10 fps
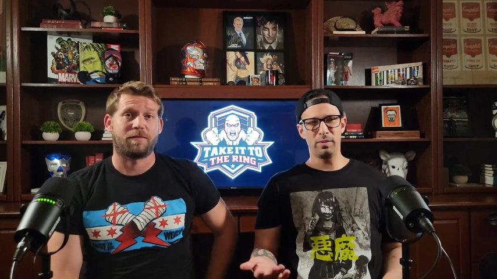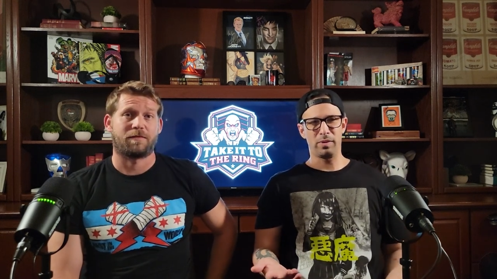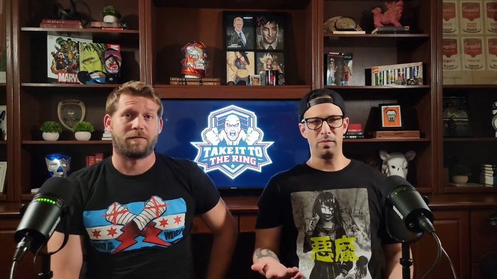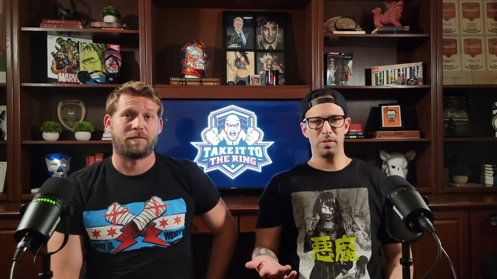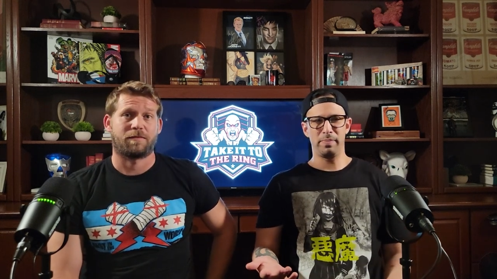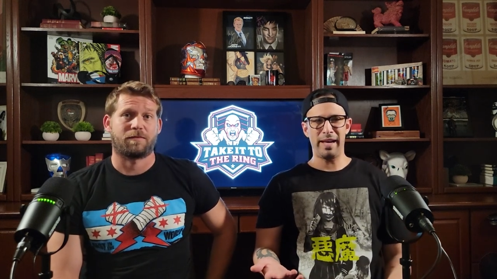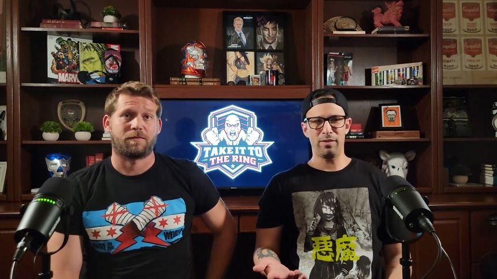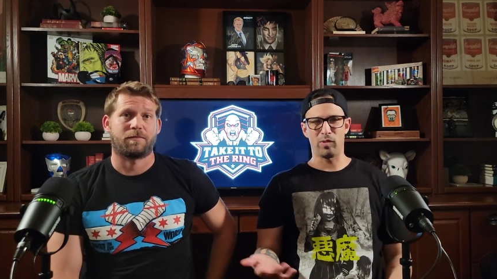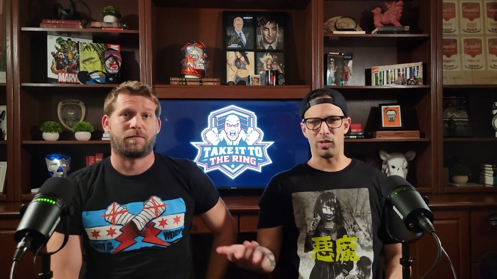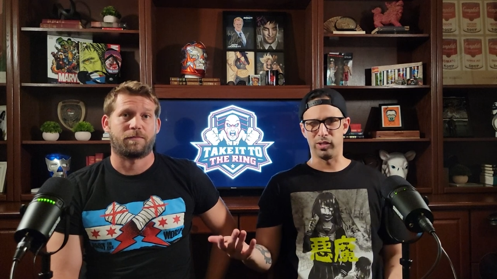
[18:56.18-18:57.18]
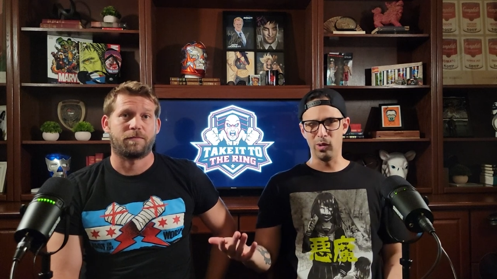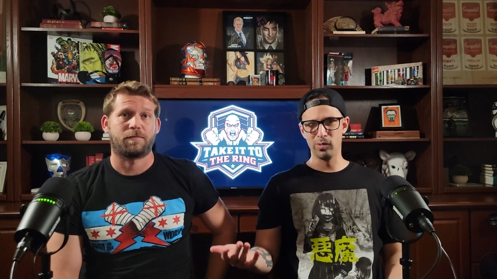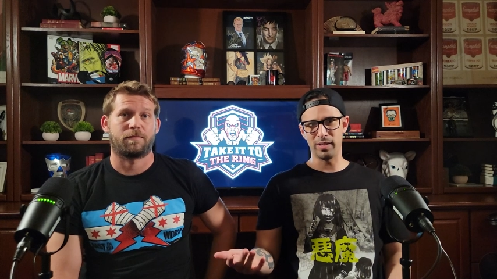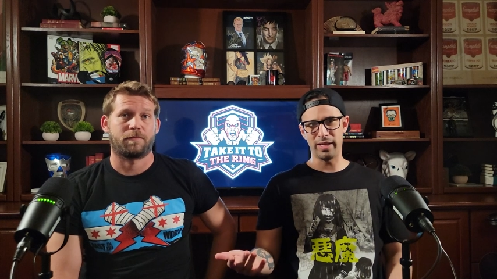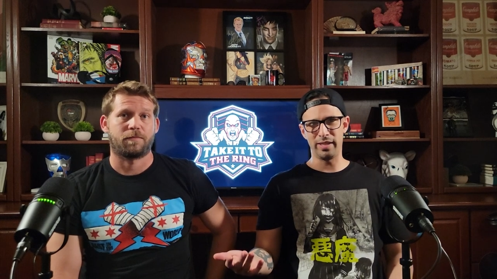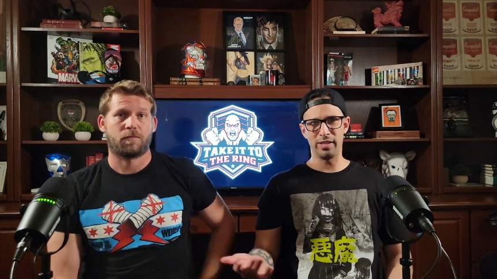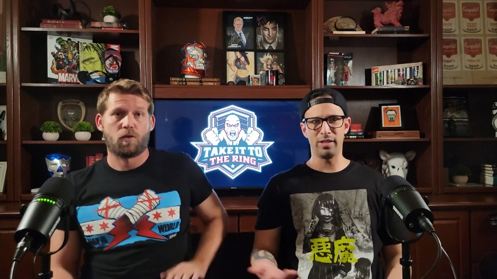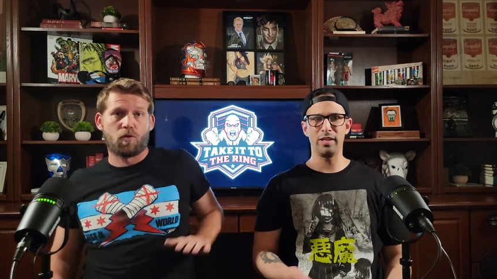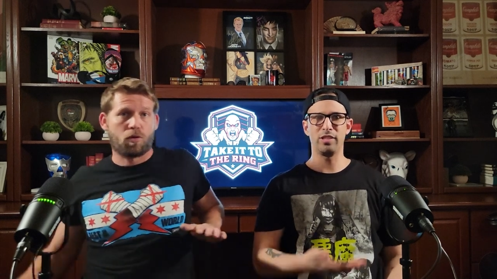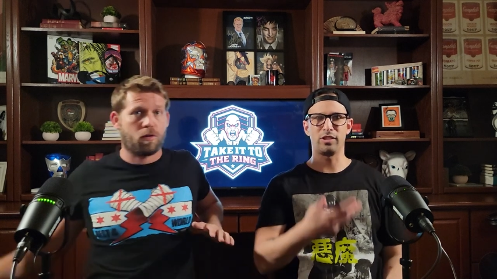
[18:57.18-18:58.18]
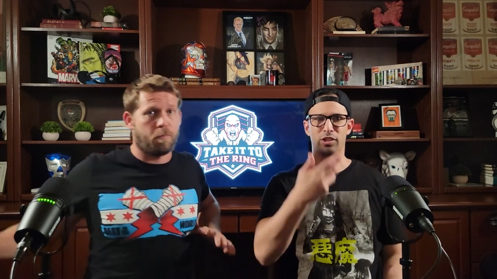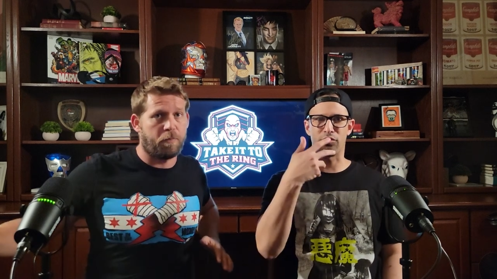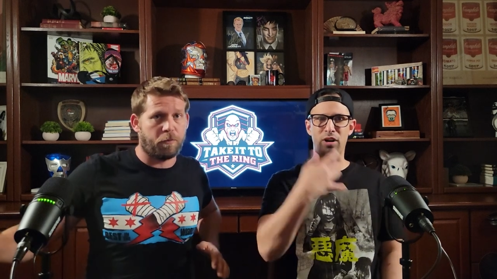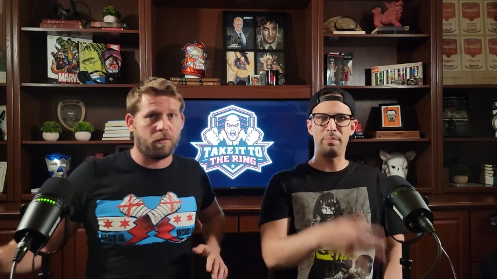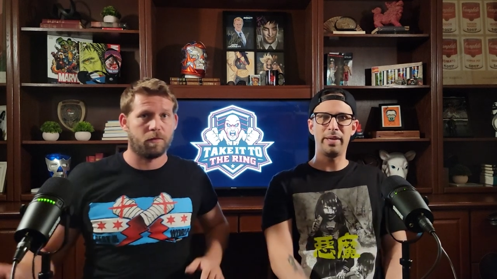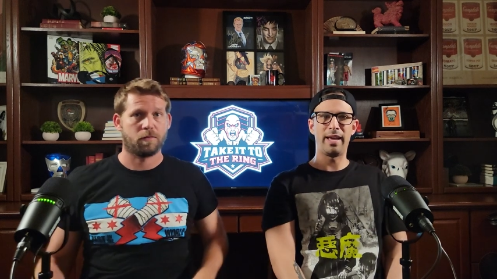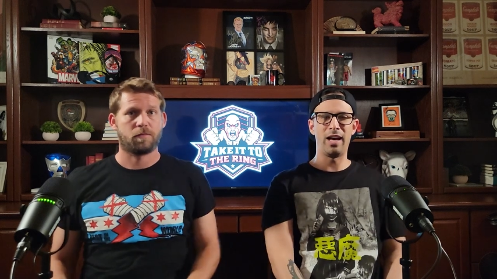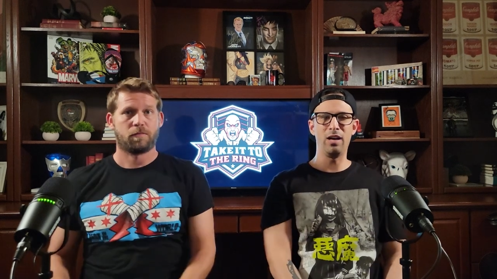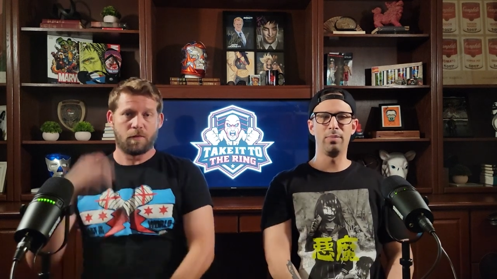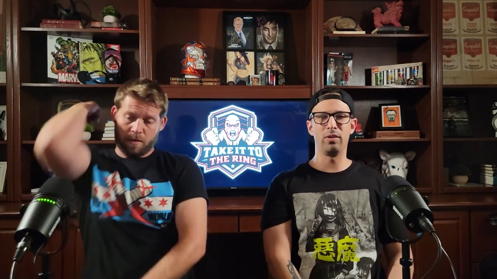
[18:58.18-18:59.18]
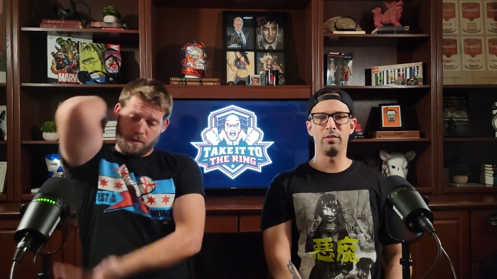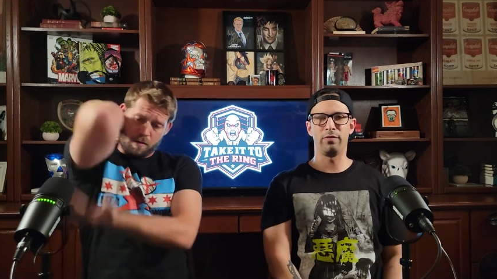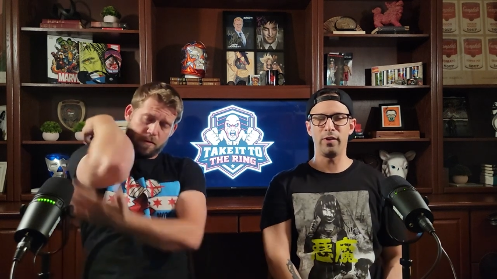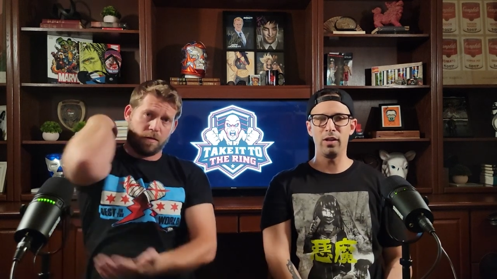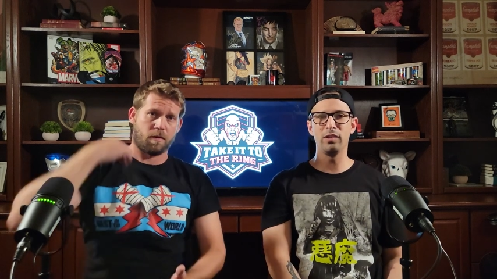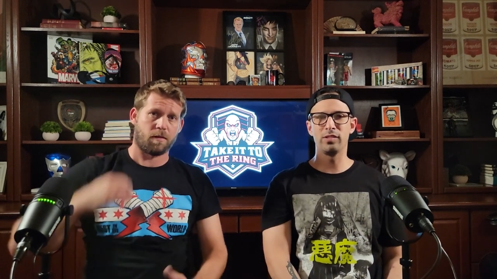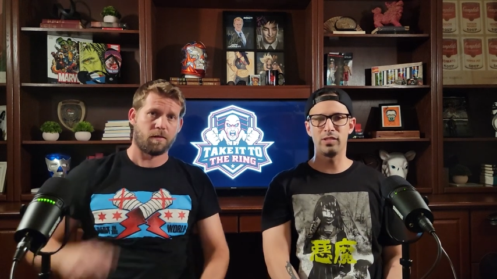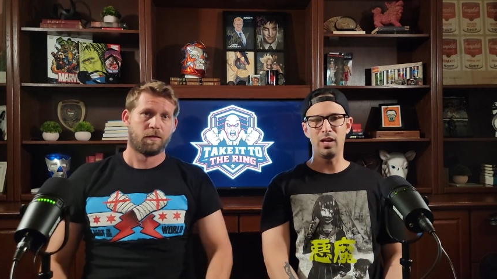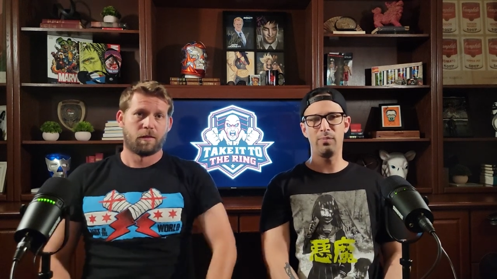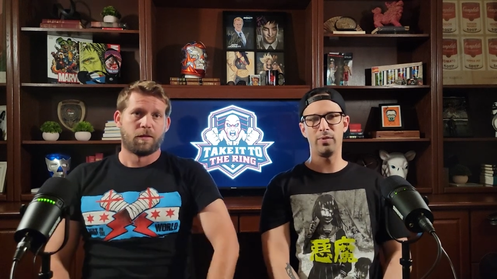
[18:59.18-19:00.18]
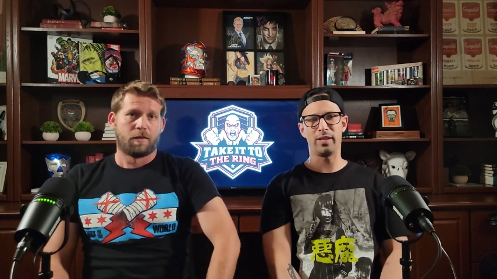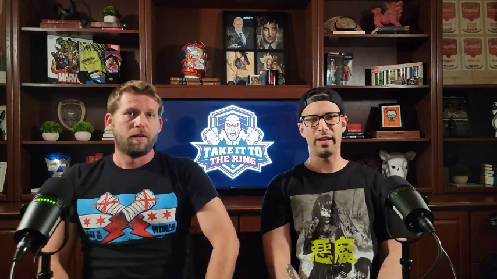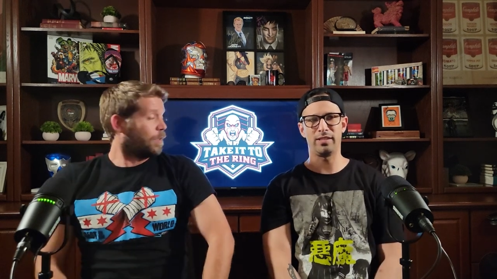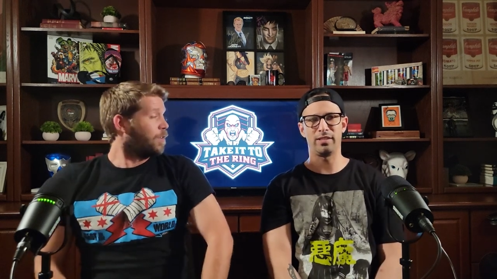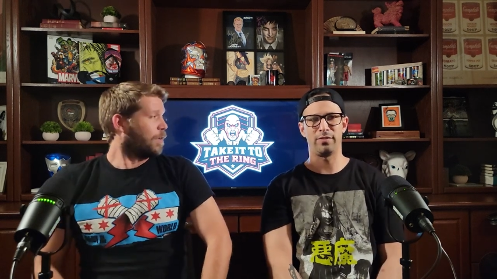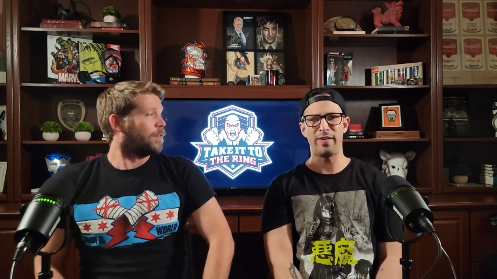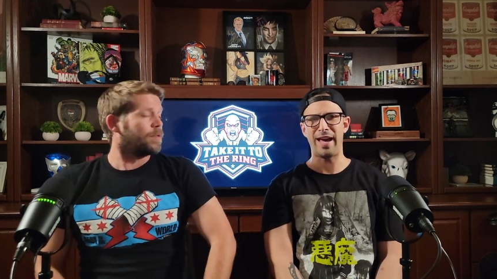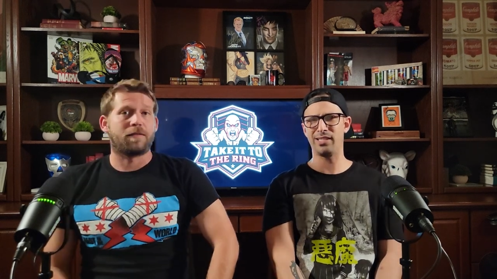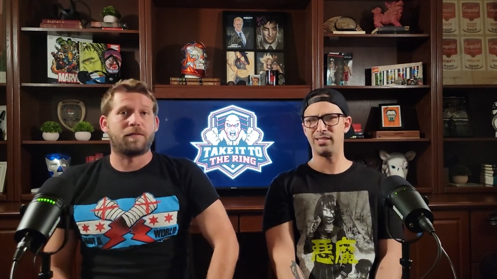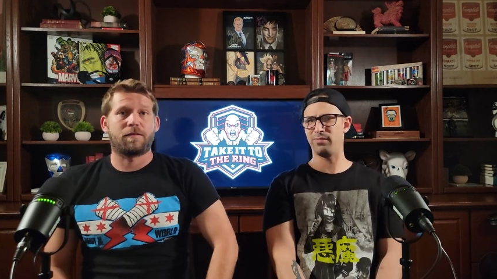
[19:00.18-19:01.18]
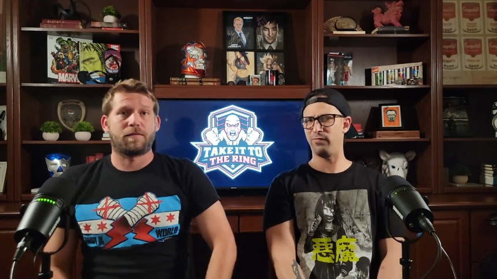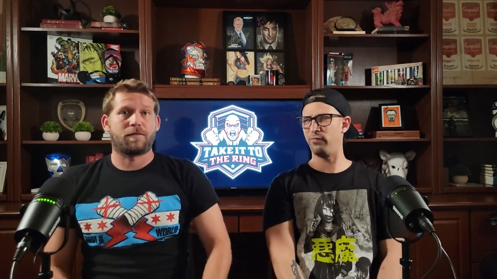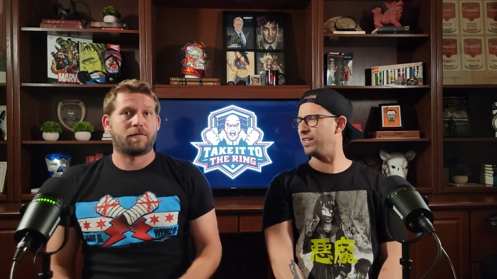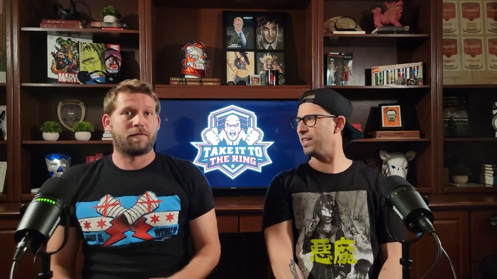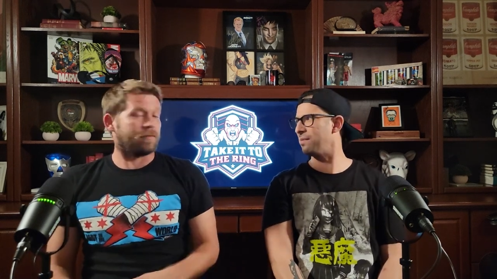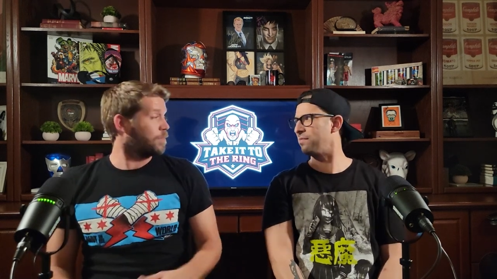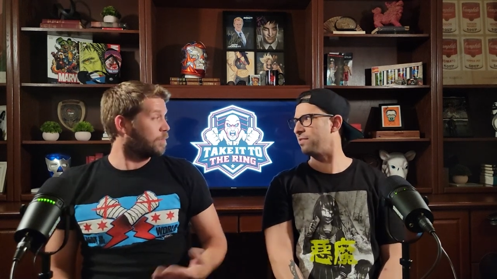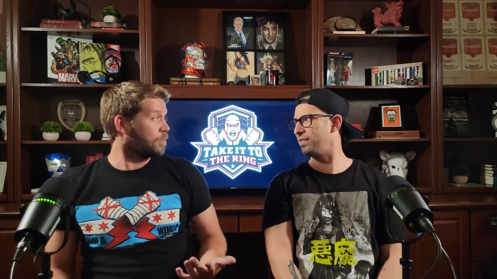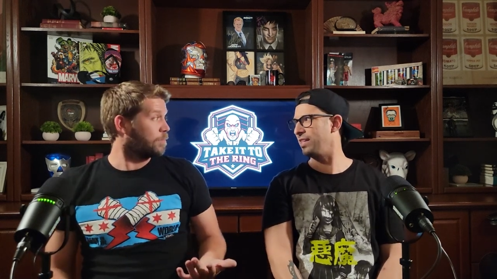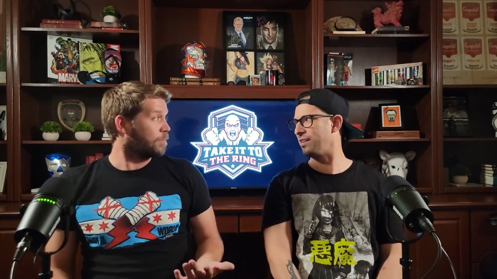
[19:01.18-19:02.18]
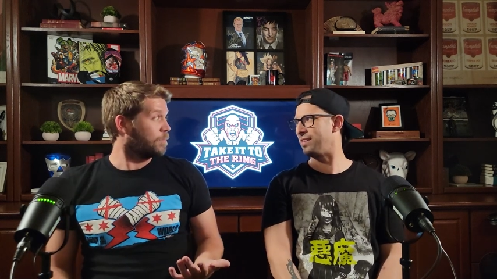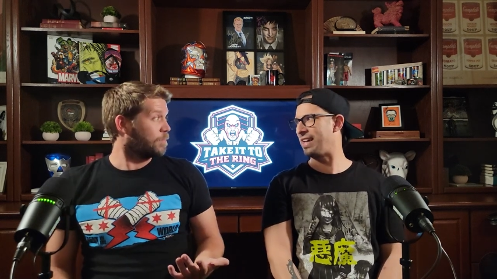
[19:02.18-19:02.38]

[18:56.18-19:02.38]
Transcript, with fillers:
Speaker 1: up, comes back with a clothesline, and then does a dropping elbow and follows up with like this fast freaking thick